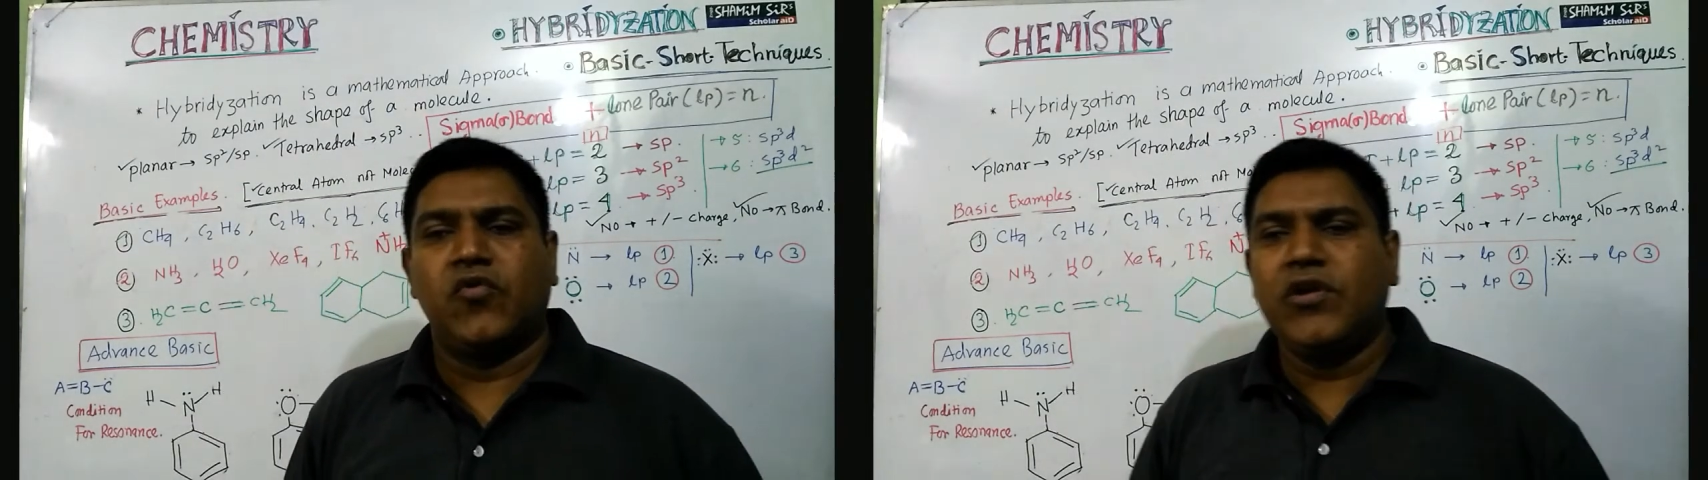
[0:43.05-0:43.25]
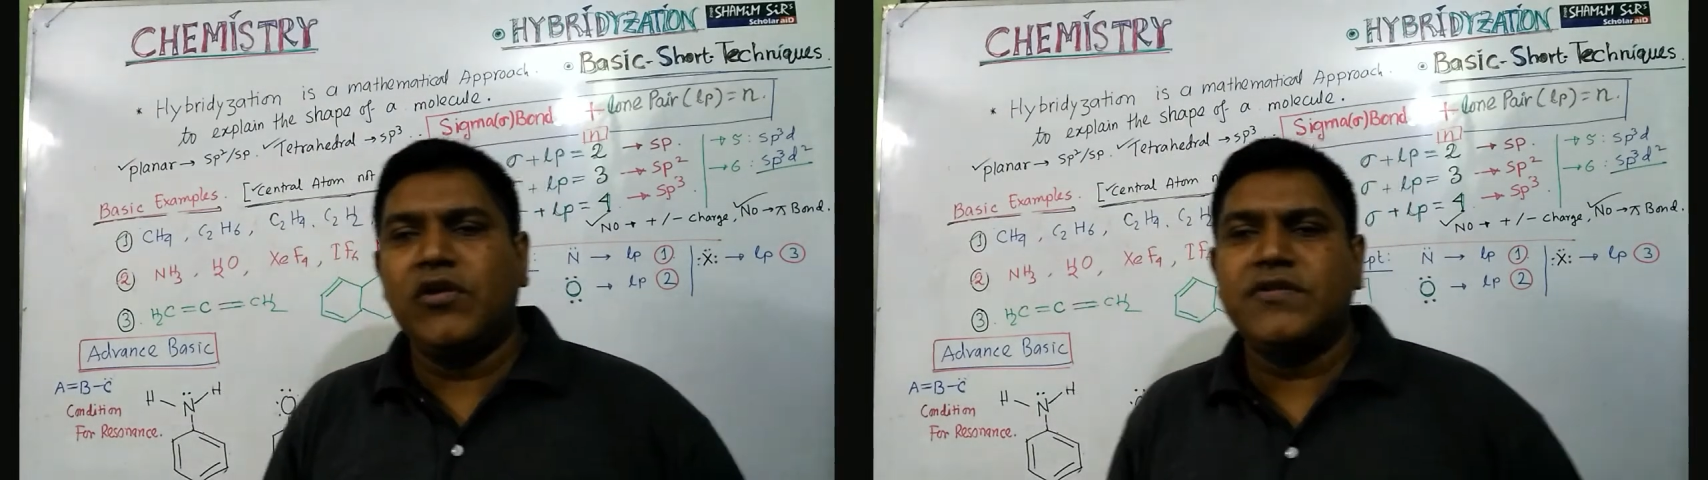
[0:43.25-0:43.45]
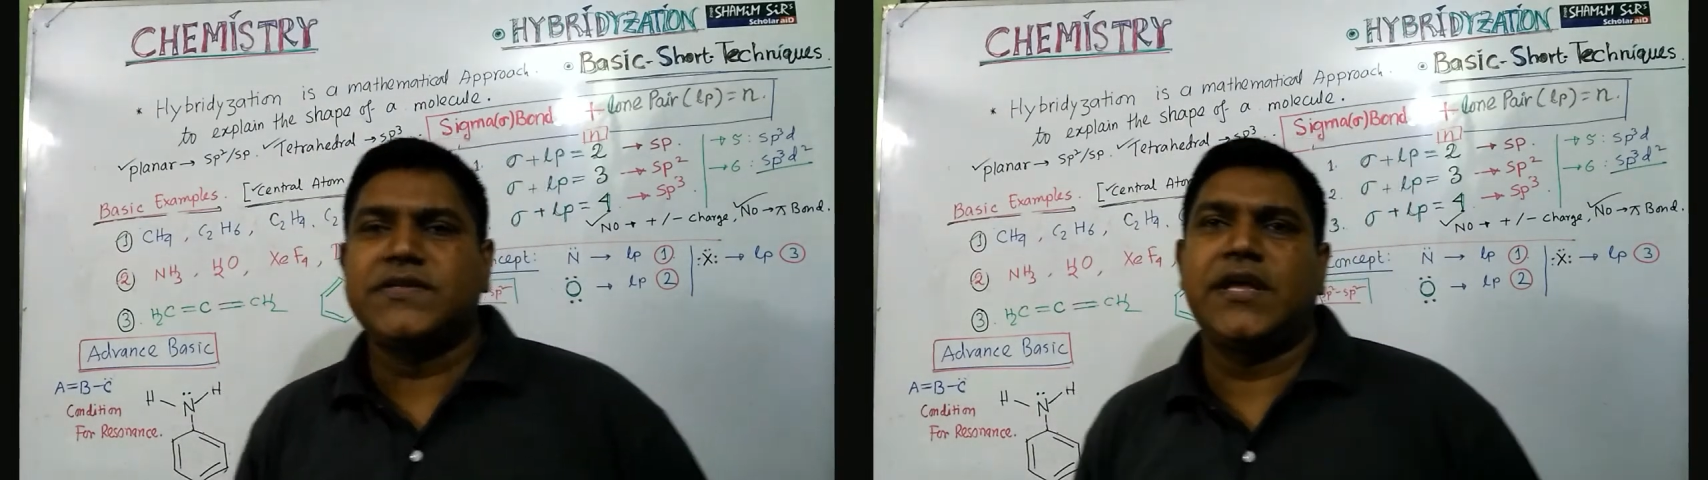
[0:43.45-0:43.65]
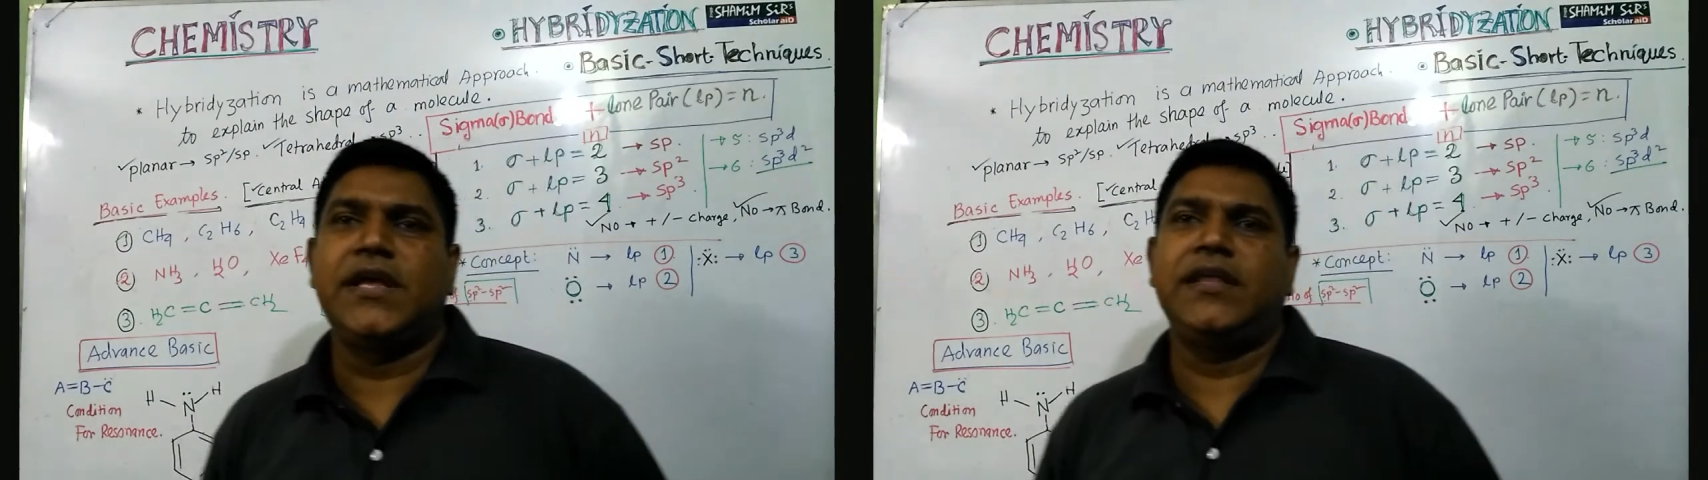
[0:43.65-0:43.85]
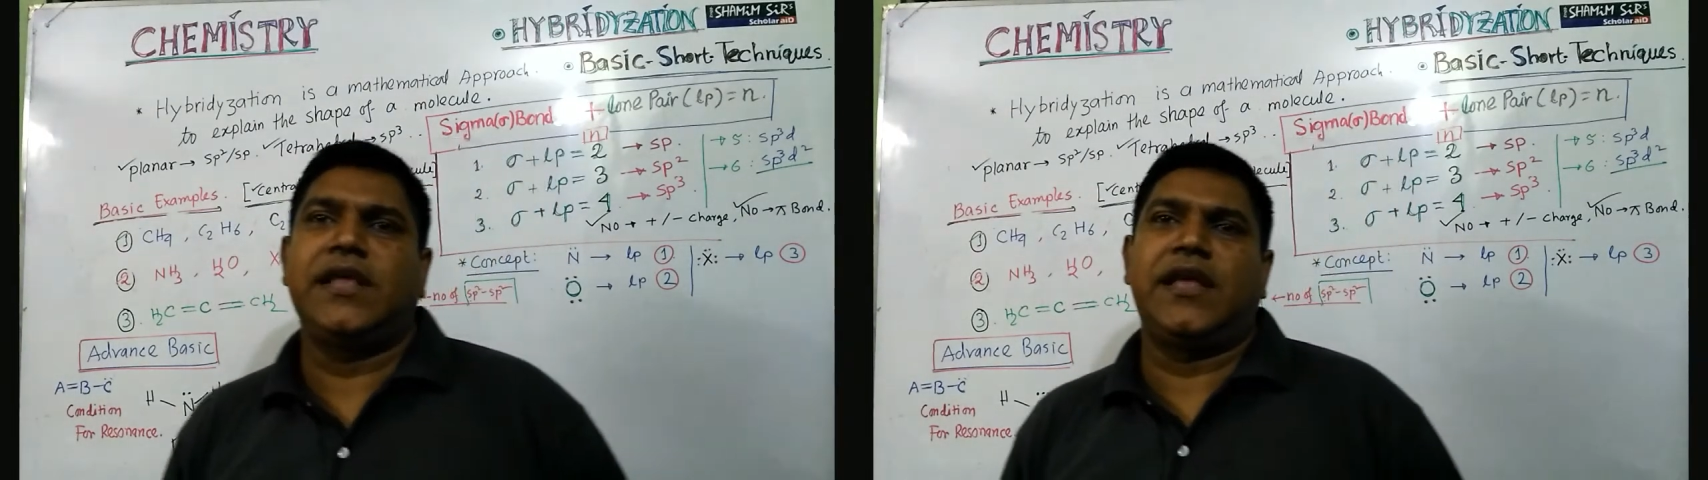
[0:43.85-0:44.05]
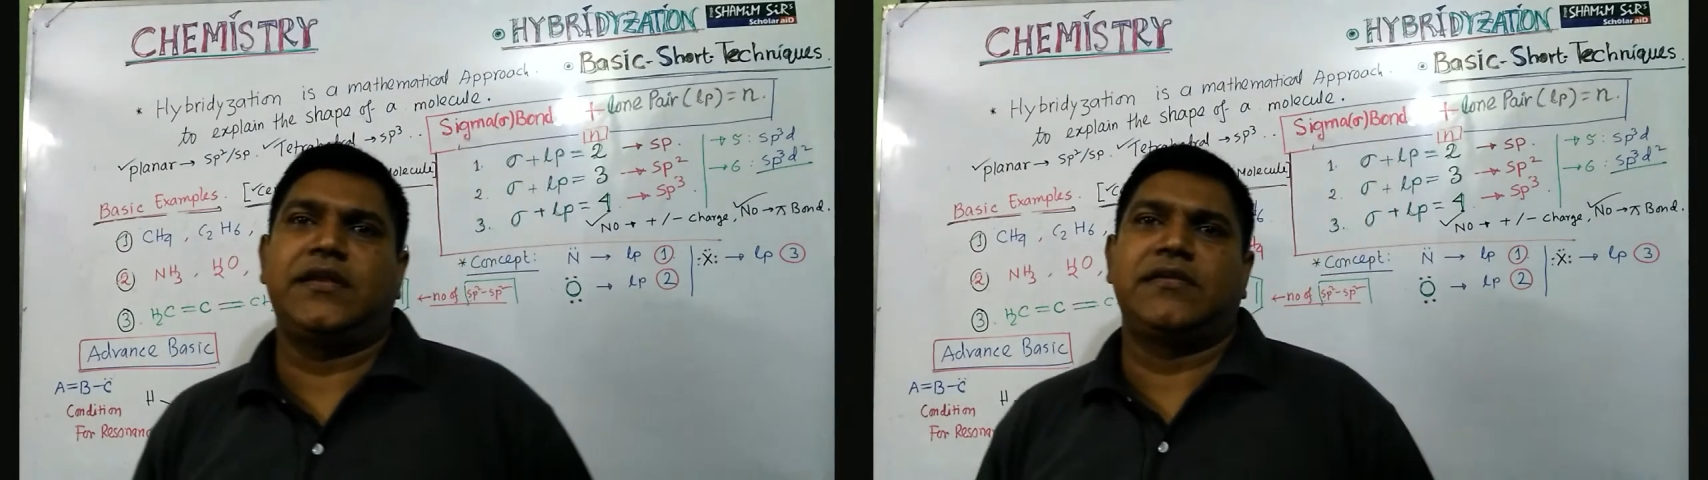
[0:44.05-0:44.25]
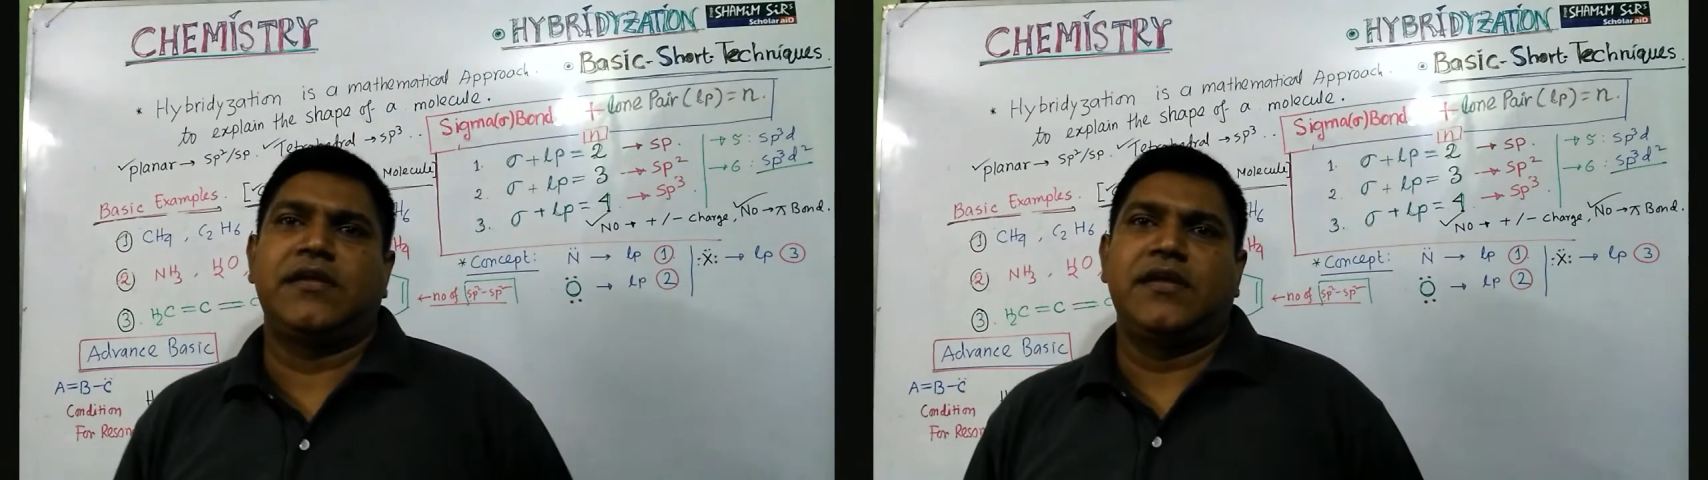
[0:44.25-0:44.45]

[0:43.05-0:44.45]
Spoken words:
We will not say that